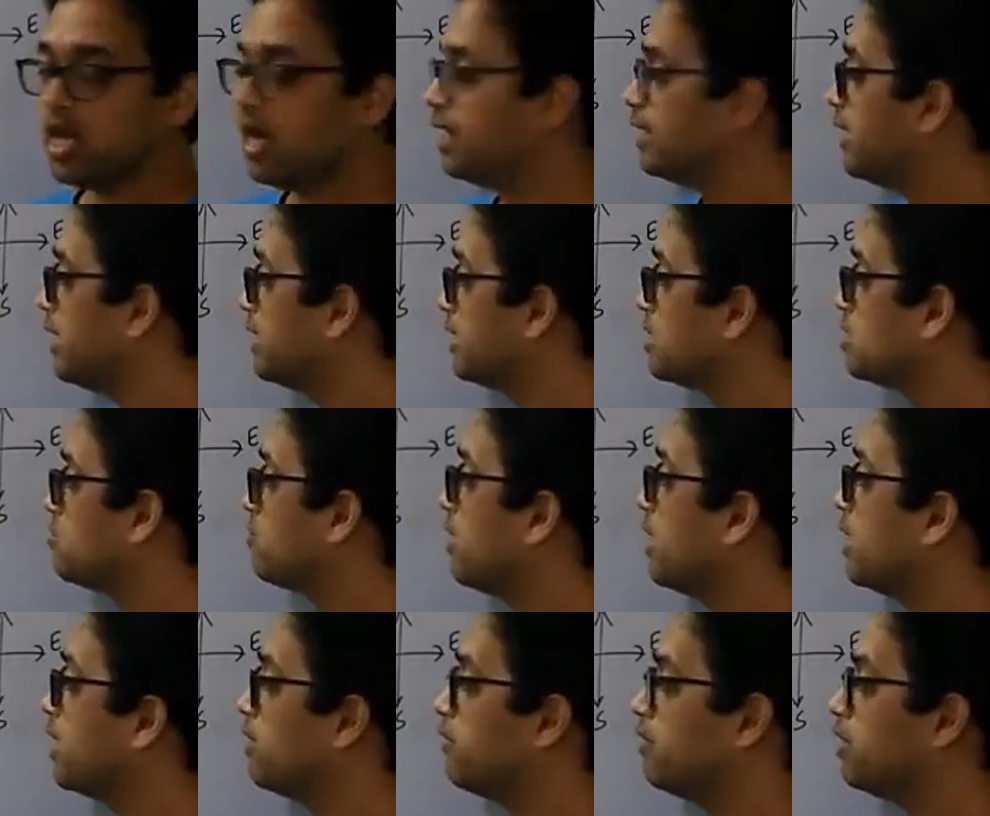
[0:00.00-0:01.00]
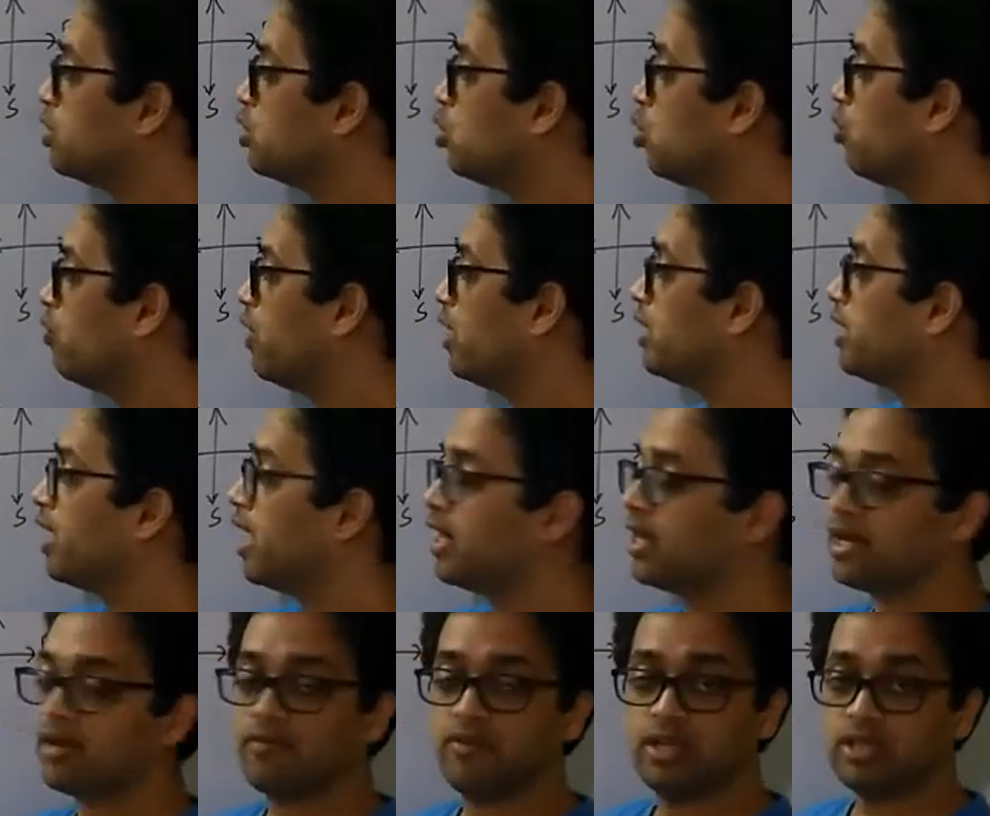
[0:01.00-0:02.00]
and that is why even though
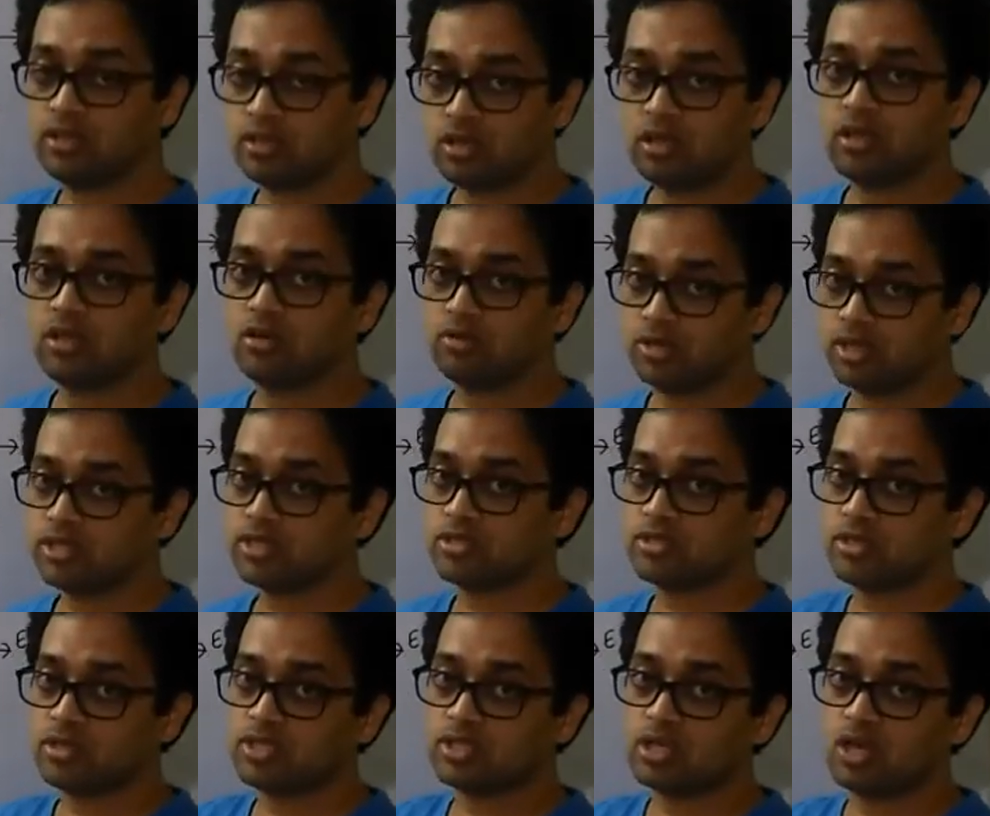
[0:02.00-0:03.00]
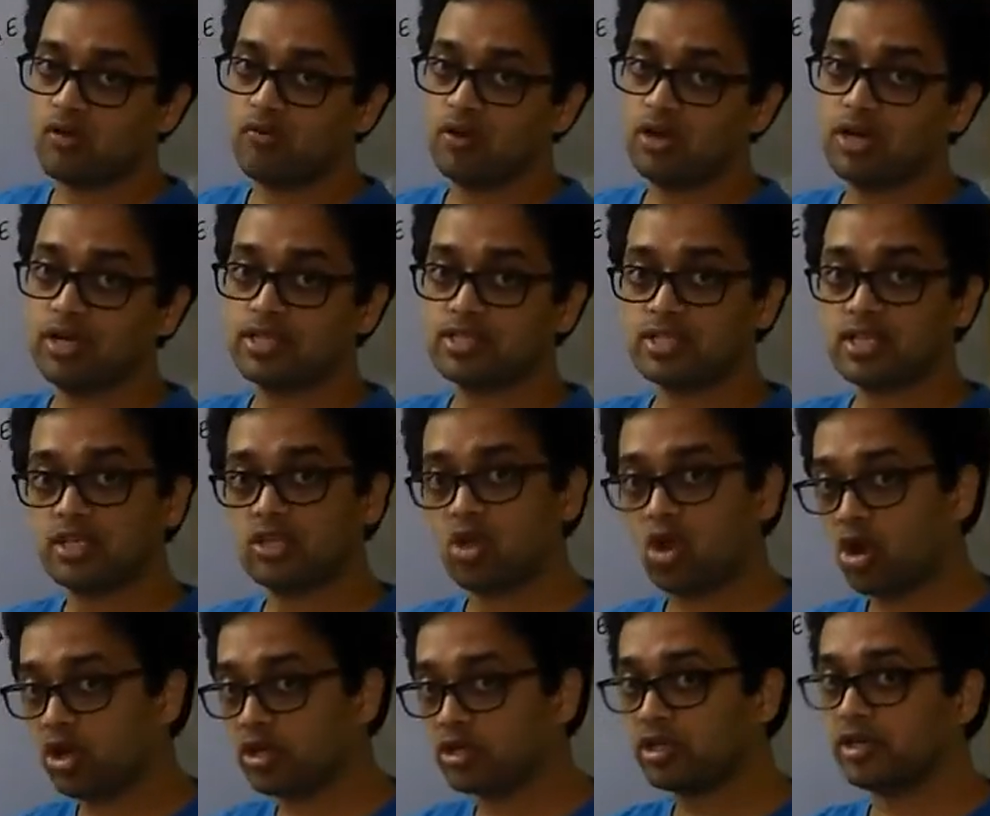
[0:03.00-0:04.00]
one distance covered is in
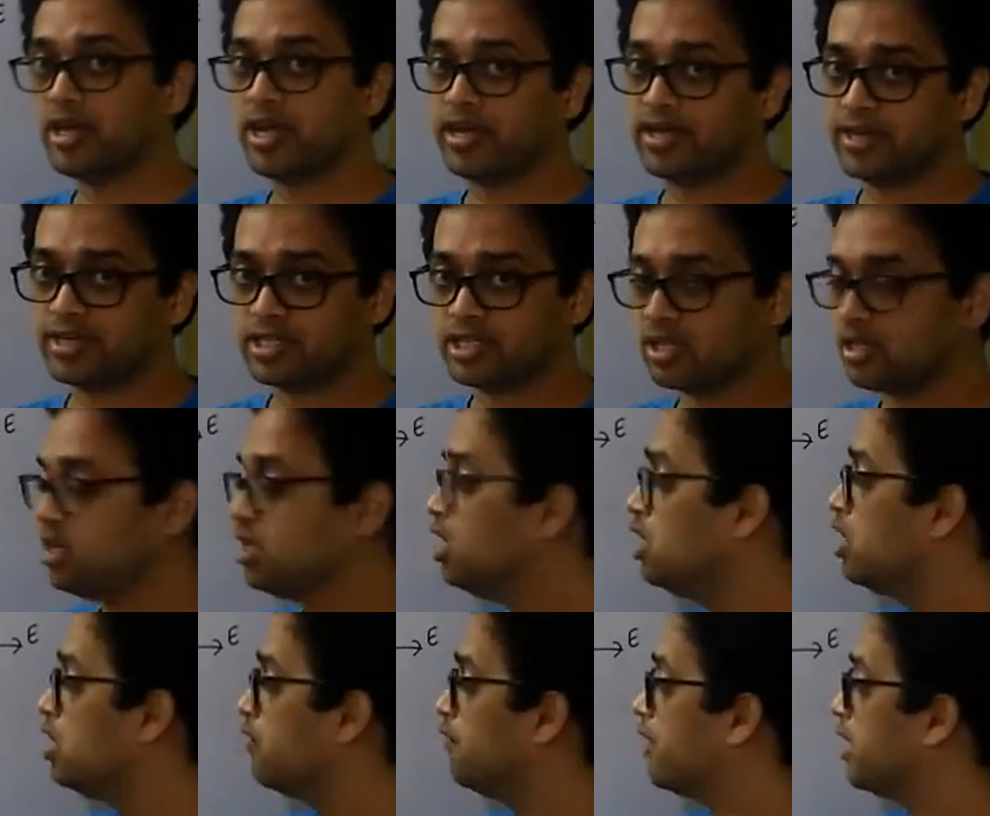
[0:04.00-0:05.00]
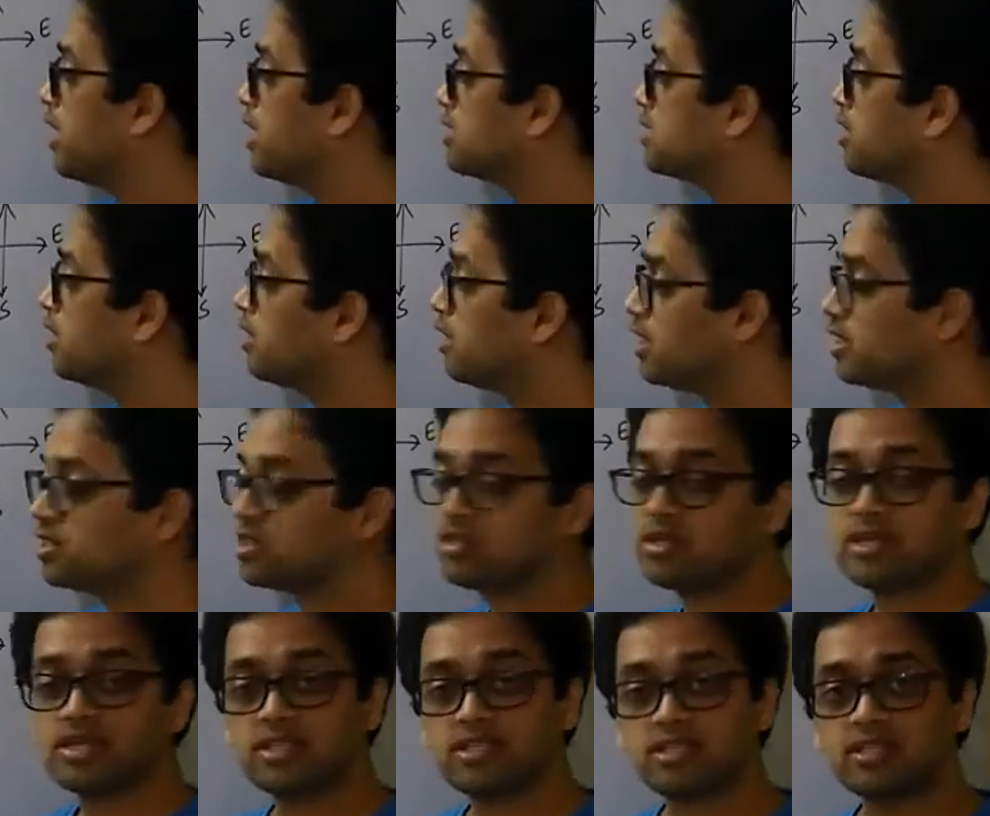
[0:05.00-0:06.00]
north direction whereas the rest
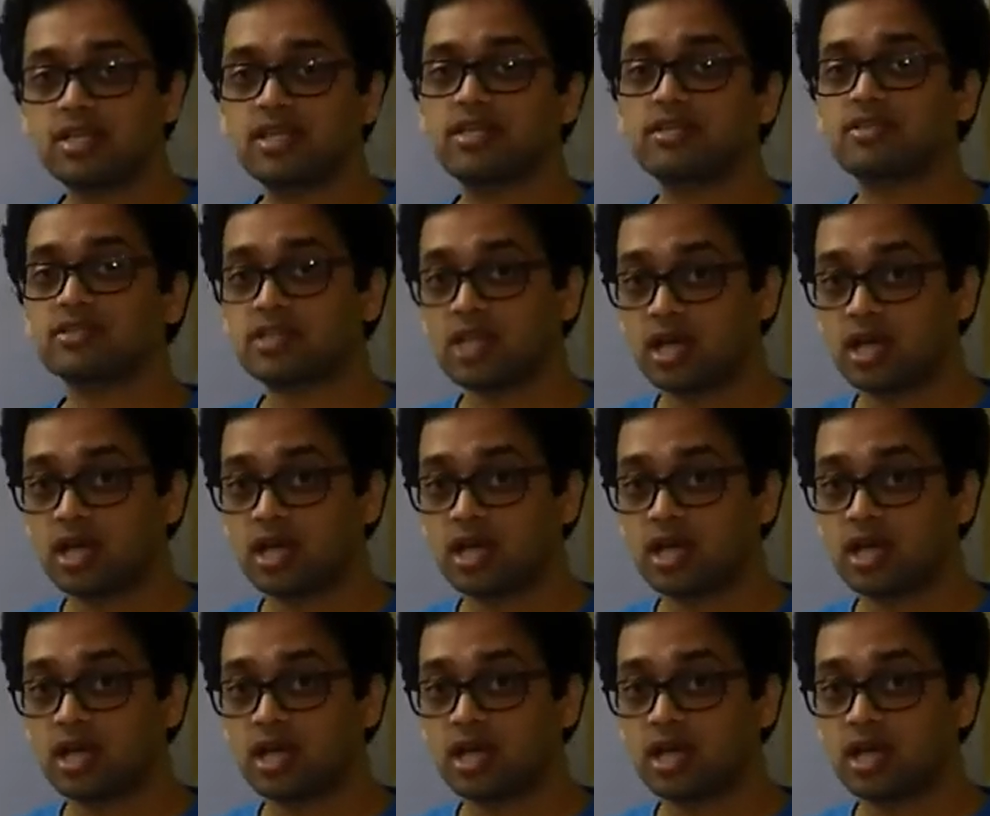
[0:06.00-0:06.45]
is in